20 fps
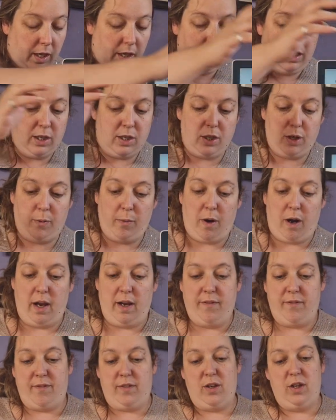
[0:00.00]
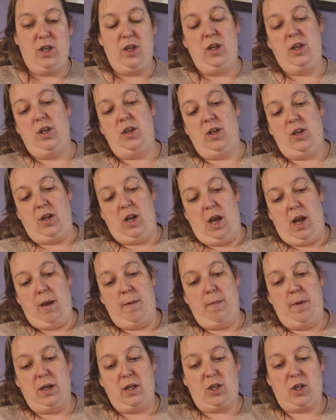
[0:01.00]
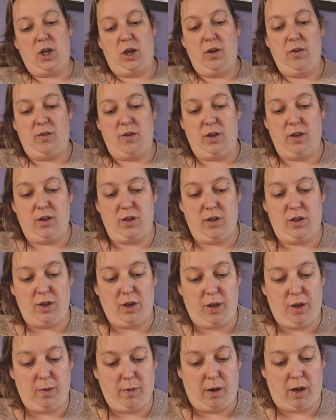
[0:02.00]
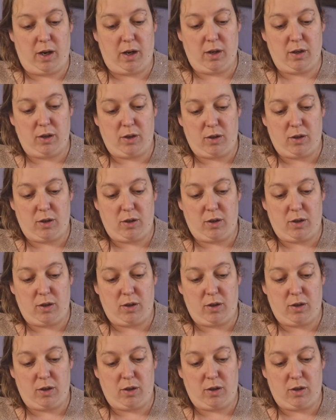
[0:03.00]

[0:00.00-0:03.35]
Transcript: The 2 I have chosen to do are